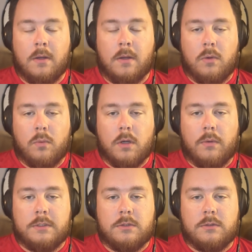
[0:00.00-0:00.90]
we're
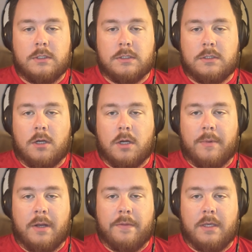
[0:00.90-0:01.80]
going to just talk
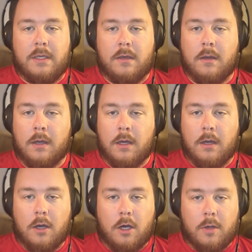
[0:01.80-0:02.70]
about the
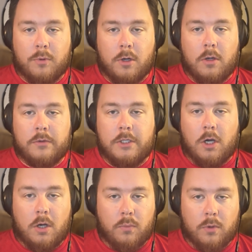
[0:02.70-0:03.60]
all pro, the
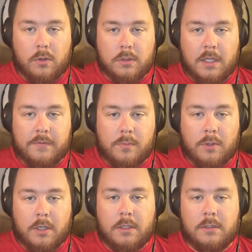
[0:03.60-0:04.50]
all world level
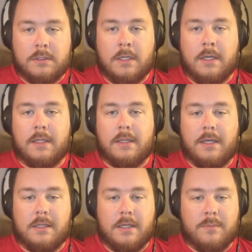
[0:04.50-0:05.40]
players, the
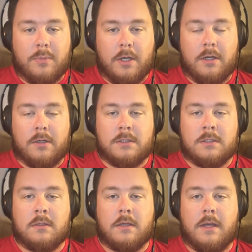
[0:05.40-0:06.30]
elite players,
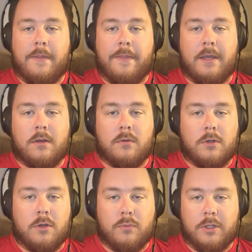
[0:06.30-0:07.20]
and then
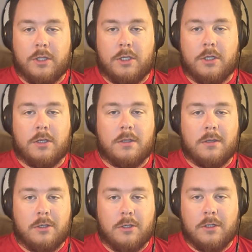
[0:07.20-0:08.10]
really good,
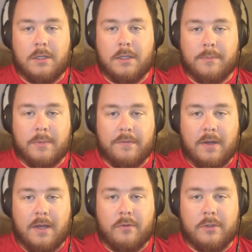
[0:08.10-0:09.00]
good, and above
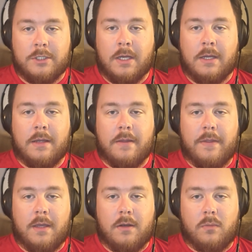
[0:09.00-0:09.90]
average.
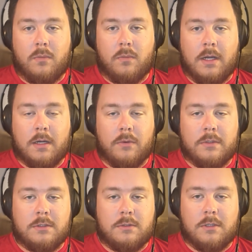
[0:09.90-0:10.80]
Then we're not going
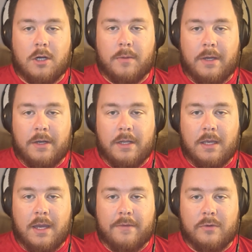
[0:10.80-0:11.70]
to talk about any
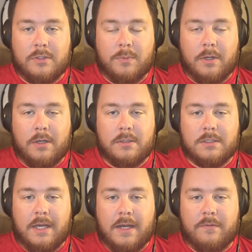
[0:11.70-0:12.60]
average players
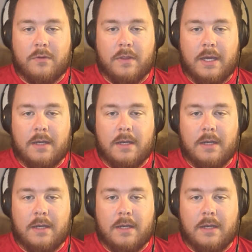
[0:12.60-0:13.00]
after that.